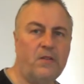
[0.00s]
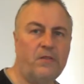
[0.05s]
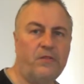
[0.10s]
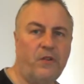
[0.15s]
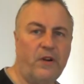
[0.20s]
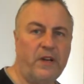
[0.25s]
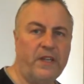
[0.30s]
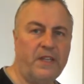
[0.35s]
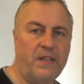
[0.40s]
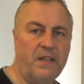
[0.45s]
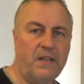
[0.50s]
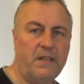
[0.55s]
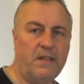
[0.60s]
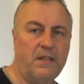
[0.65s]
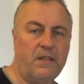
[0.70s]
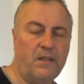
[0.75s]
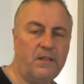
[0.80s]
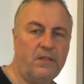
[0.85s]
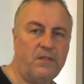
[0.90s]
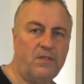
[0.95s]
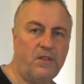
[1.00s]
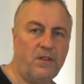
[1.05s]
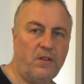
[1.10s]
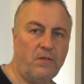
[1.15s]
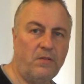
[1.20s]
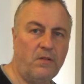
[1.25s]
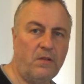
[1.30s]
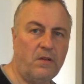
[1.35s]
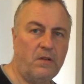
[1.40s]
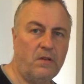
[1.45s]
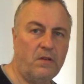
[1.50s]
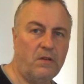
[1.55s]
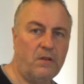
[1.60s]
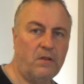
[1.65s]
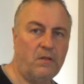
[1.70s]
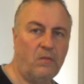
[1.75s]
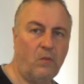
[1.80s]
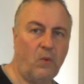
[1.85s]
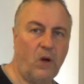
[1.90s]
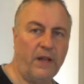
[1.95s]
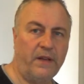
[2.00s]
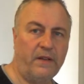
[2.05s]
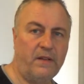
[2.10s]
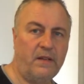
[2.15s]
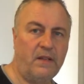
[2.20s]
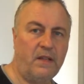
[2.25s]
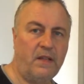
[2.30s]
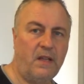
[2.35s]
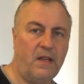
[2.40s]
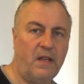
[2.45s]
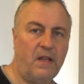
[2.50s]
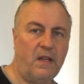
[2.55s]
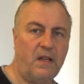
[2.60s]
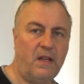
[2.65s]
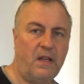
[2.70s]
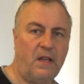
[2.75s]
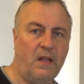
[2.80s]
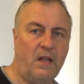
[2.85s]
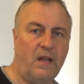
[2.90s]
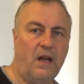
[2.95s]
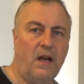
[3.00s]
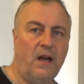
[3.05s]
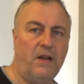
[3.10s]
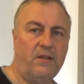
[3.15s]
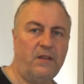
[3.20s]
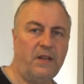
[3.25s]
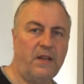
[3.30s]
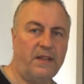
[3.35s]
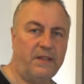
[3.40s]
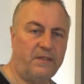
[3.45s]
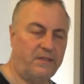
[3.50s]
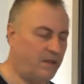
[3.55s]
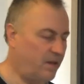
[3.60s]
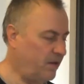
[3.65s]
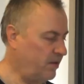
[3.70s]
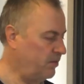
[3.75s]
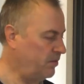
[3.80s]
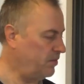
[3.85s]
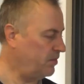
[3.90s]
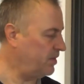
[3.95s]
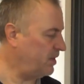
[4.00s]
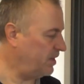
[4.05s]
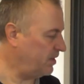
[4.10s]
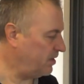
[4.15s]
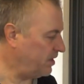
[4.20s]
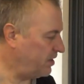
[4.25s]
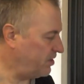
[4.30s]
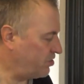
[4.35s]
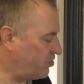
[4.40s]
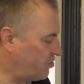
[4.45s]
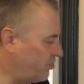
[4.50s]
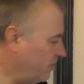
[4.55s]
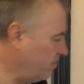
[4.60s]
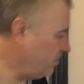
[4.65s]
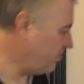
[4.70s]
Three, two, one. Okay, so now I'm going to screw